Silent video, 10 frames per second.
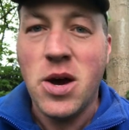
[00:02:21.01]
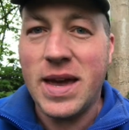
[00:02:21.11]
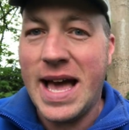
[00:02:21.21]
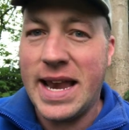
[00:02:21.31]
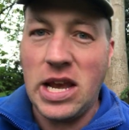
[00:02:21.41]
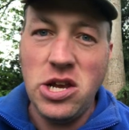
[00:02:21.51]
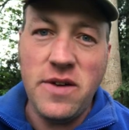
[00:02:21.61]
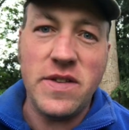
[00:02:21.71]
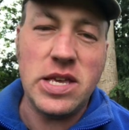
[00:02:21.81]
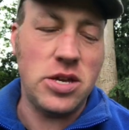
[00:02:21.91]
We had
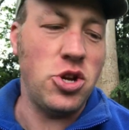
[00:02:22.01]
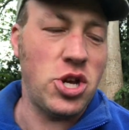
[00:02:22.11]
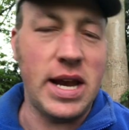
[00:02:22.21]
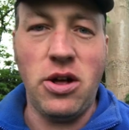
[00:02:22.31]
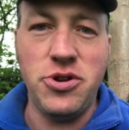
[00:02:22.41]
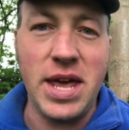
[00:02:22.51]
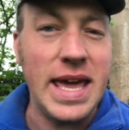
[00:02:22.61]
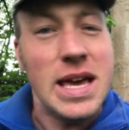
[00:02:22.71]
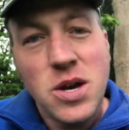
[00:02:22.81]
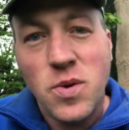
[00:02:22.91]
lovely sunshine all day.